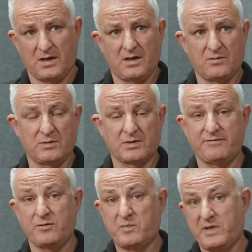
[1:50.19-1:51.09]
We'll
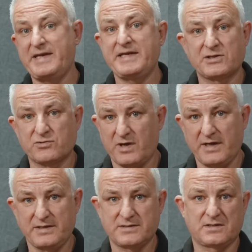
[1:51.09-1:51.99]
give you plenty of
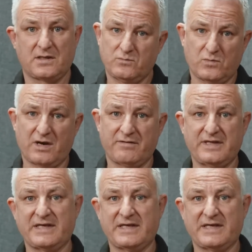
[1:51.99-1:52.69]
training, so don't worry.